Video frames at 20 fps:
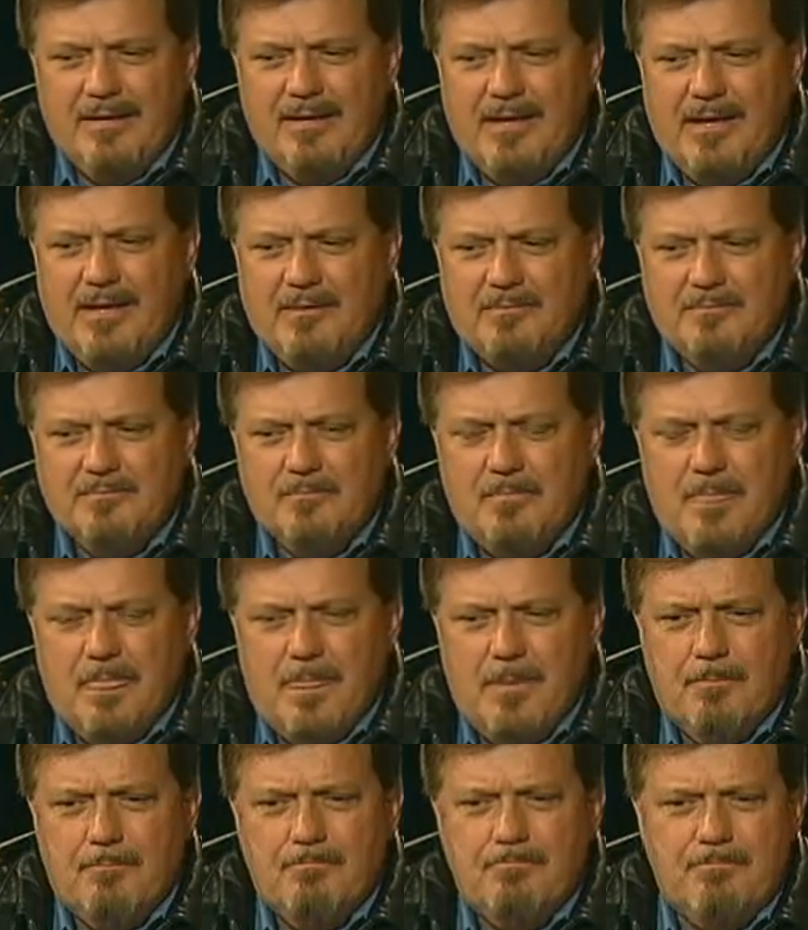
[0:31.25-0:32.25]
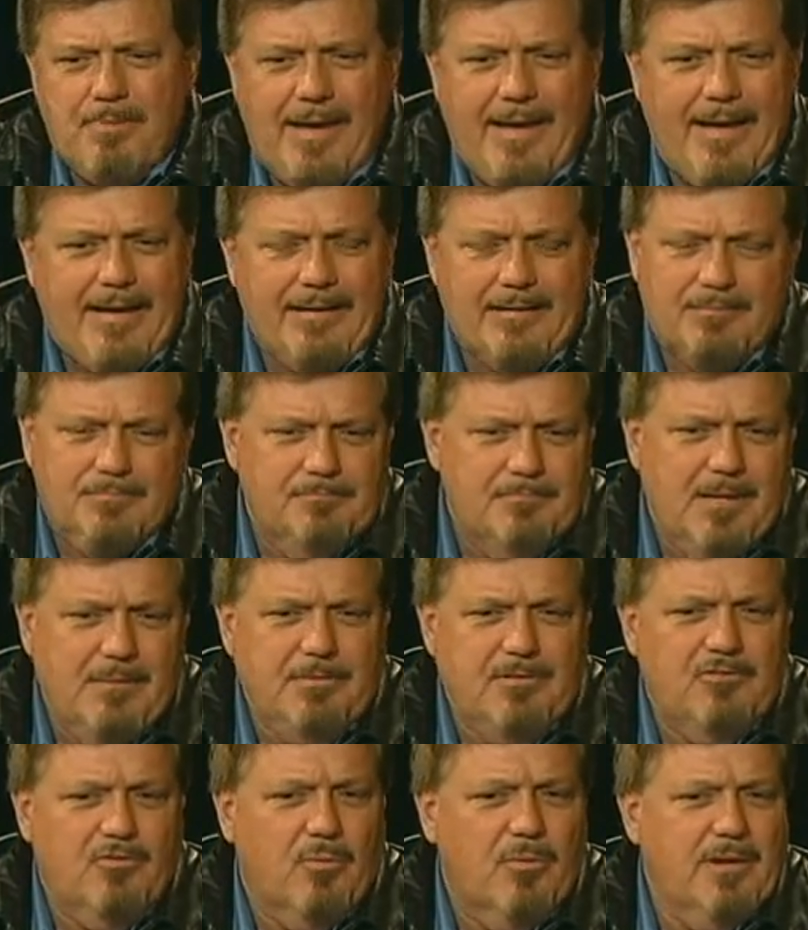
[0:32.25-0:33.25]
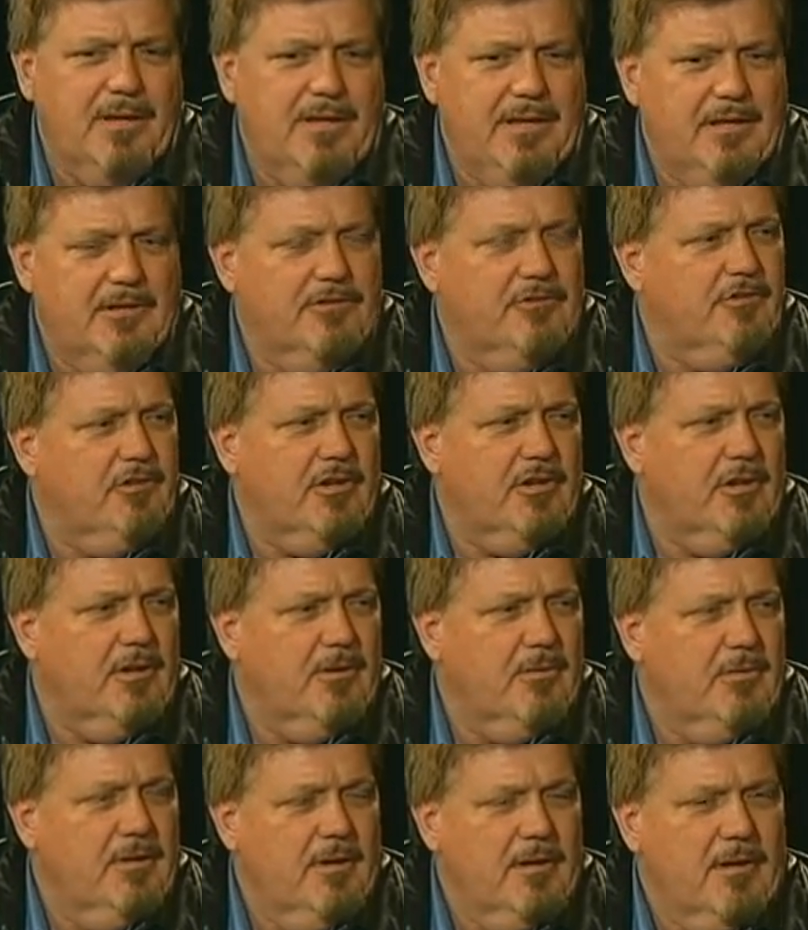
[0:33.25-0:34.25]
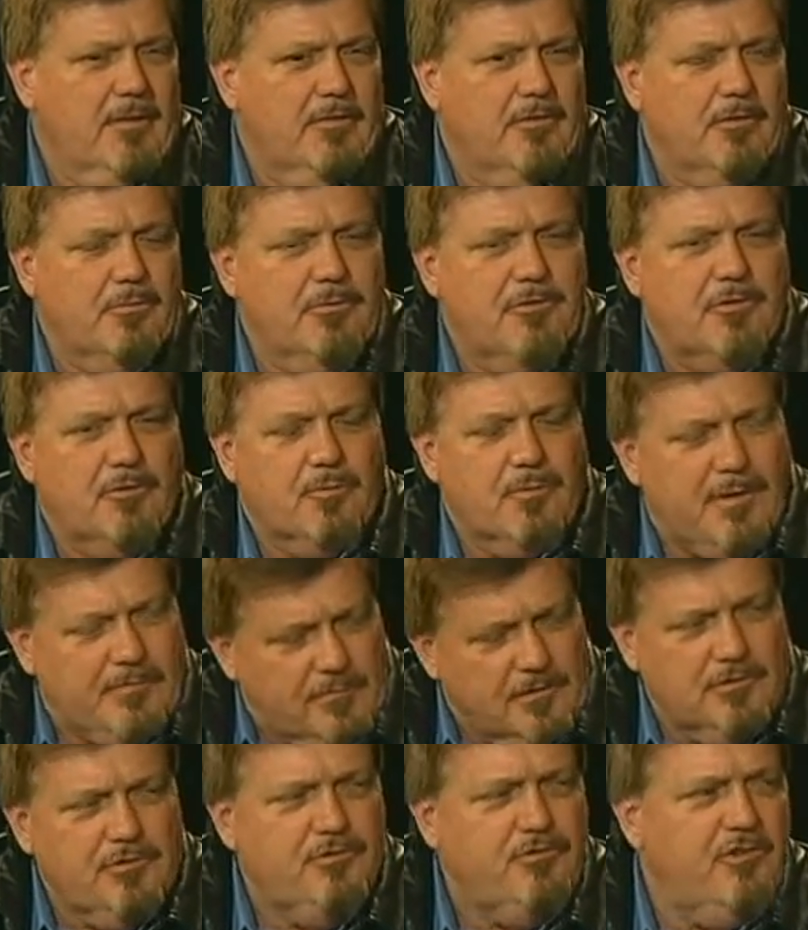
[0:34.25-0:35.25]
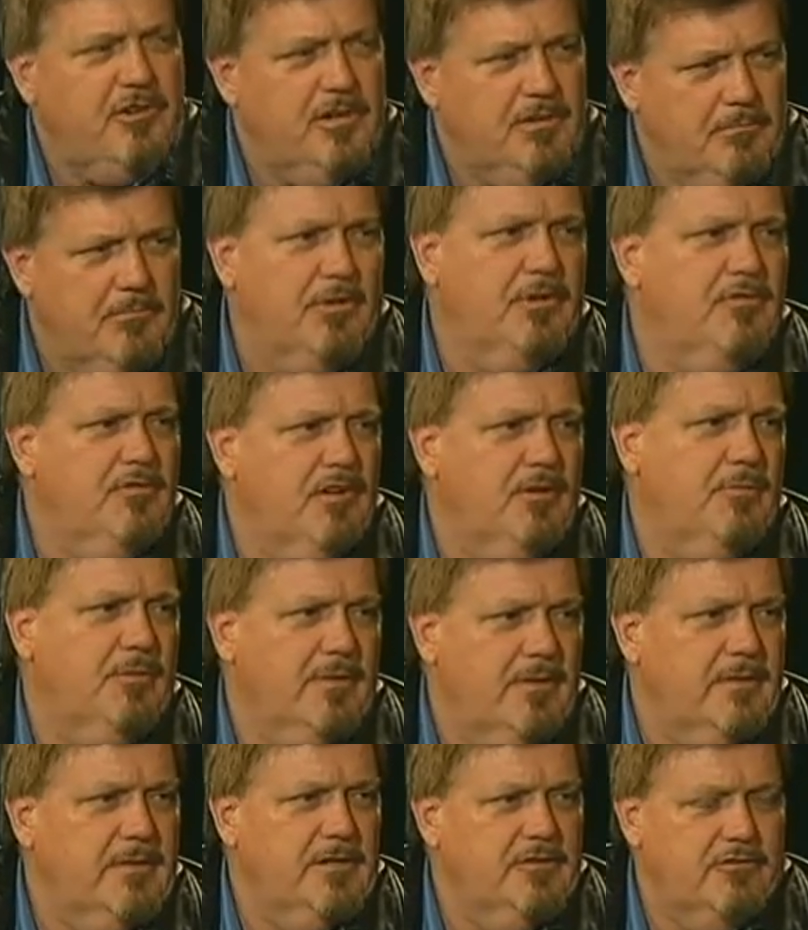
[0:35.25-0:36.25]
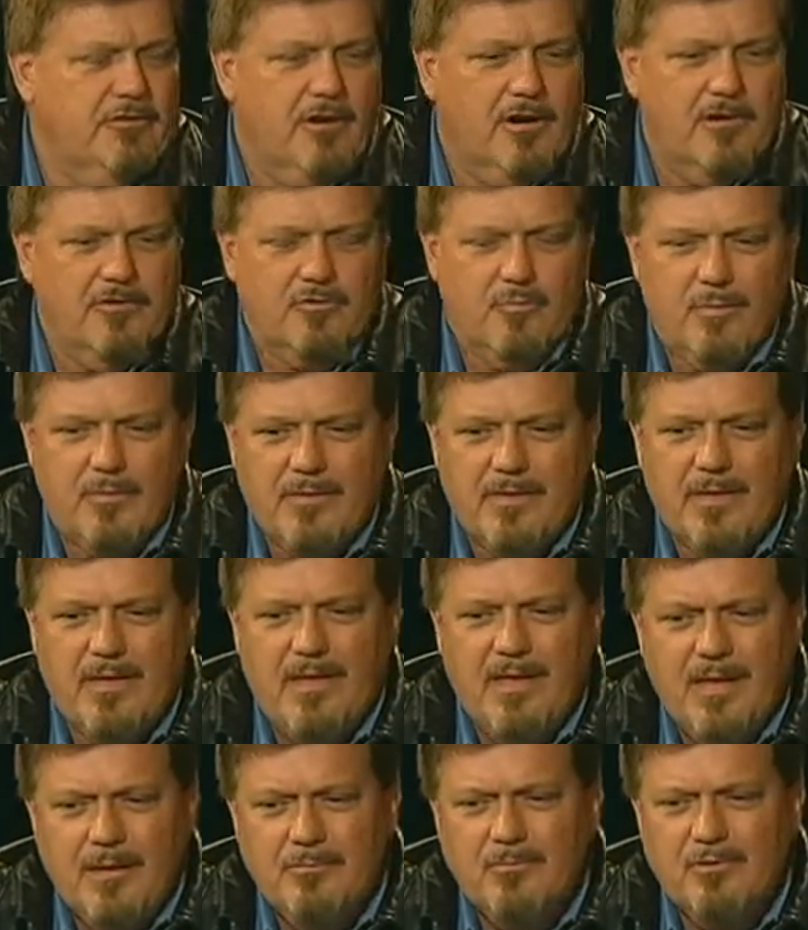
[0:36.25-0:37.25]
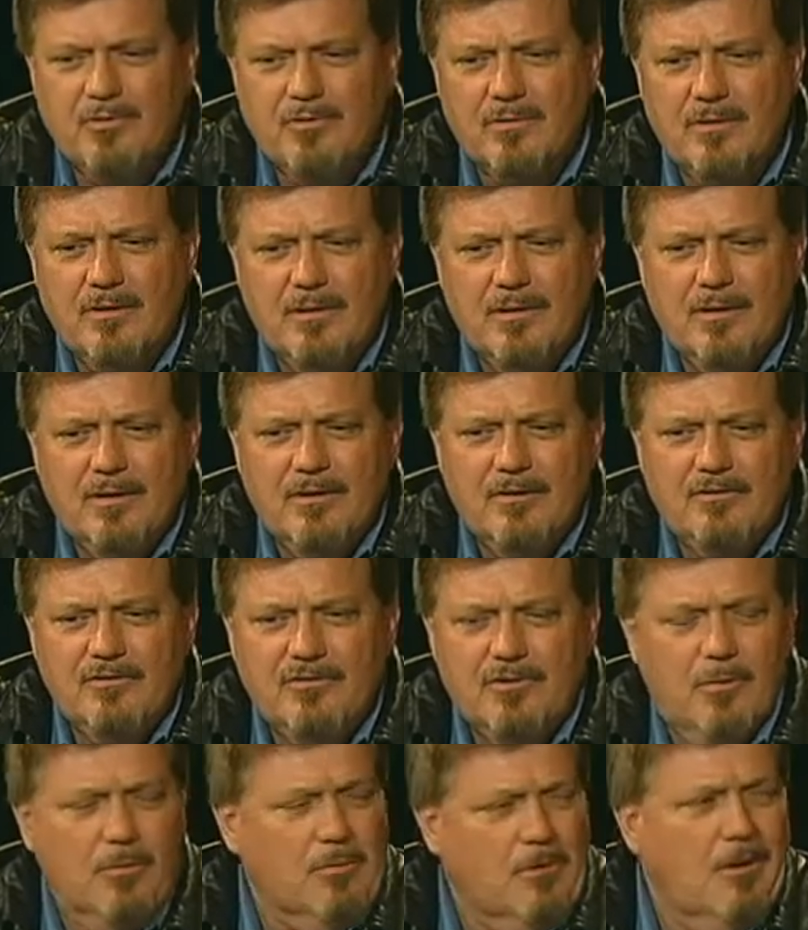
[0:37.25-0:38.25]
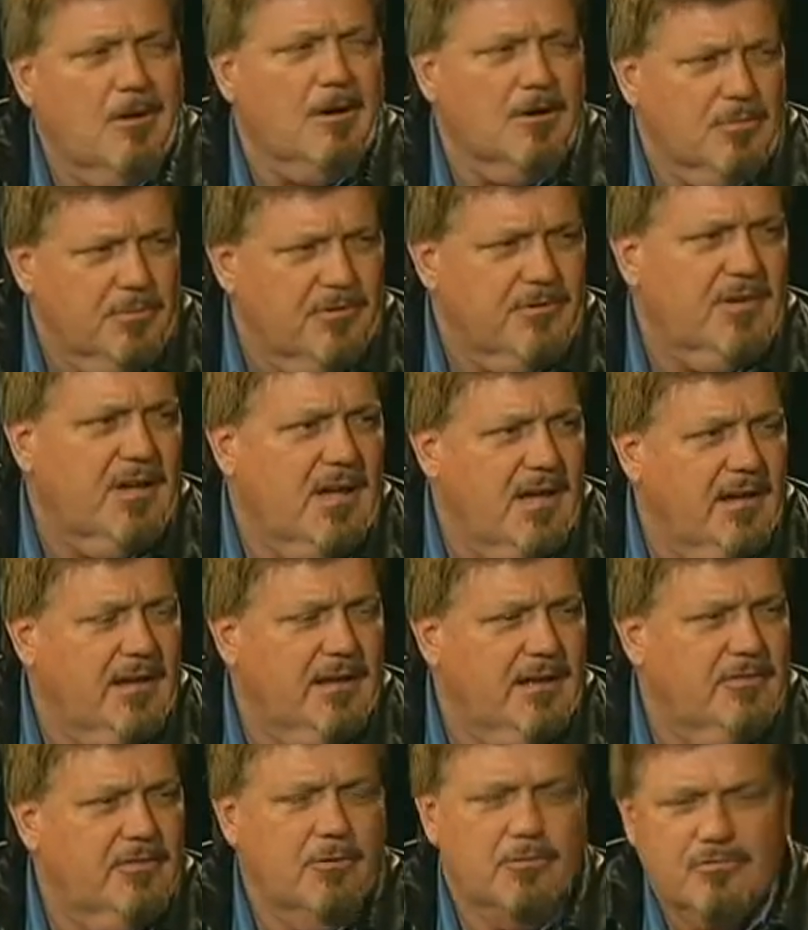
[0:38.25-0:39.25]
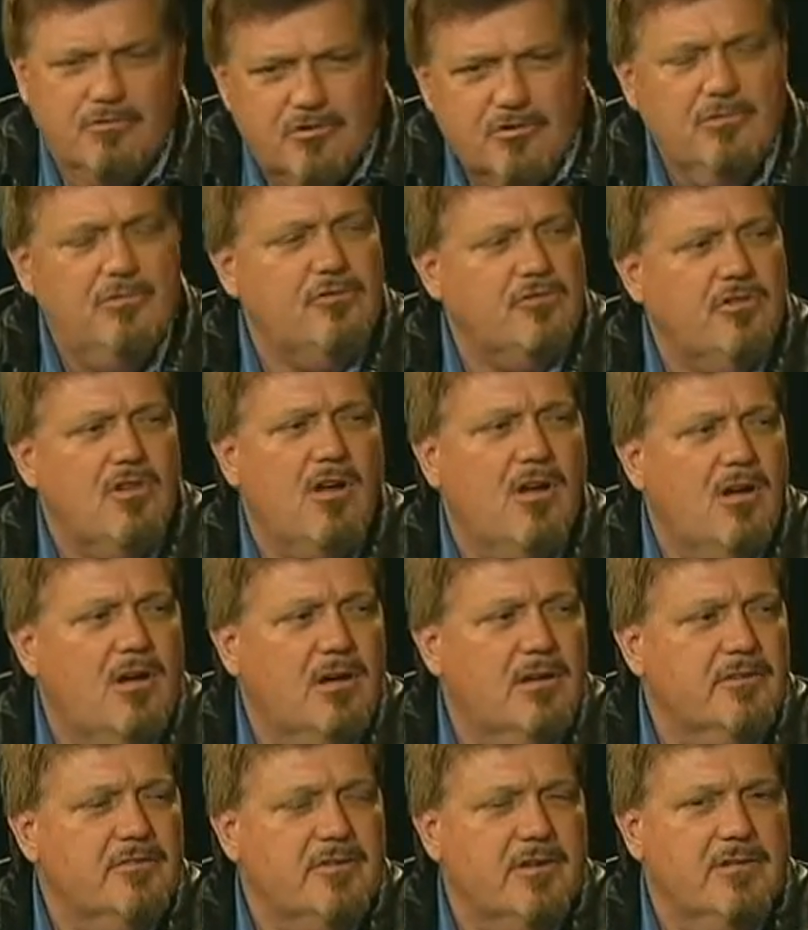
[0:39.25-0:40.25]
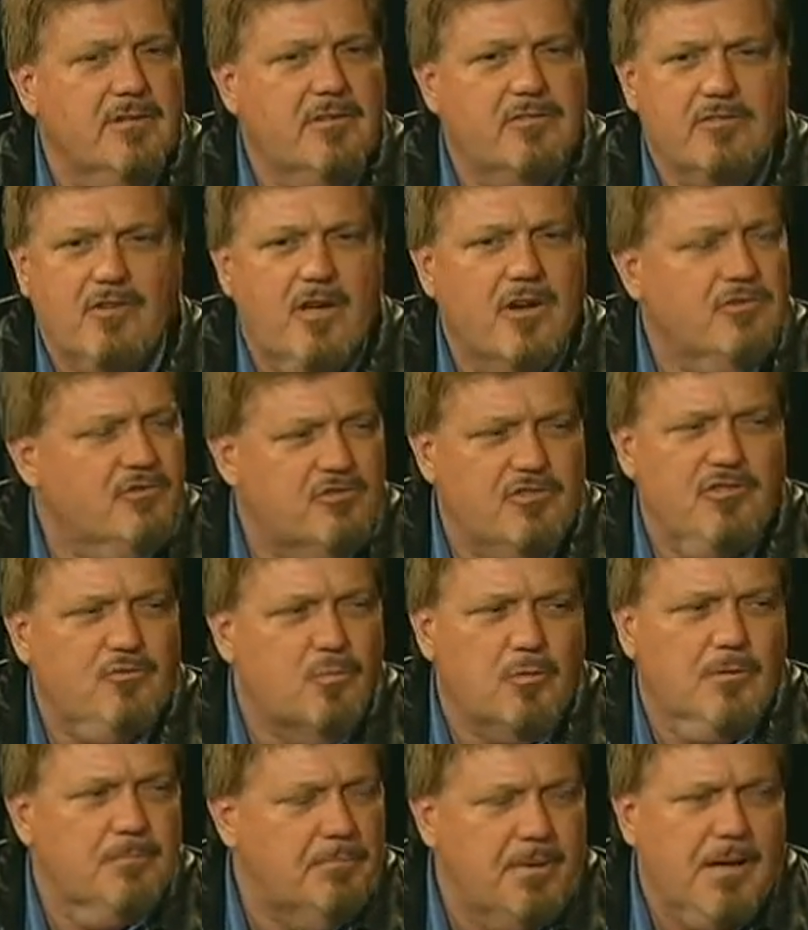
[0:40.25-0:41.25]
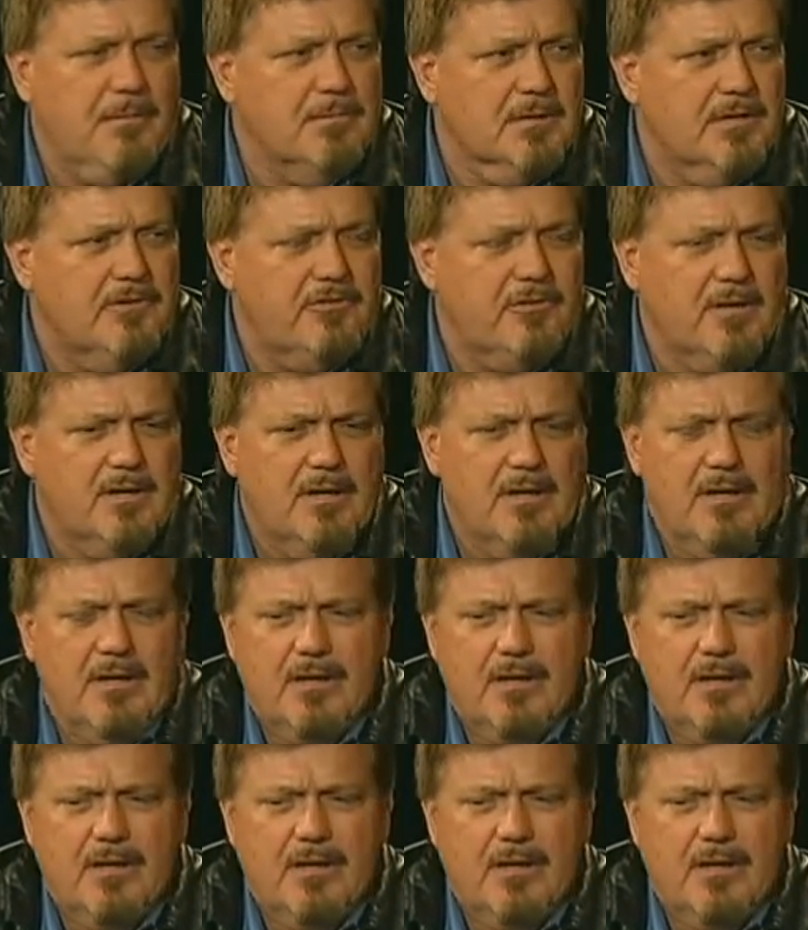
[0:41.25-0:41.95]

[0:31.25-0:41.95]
Now, back maybe 20 years ago, there was a revolution in music within the church where the hymnal no longer was cutting it. There was new songs, and the songs just weren't published.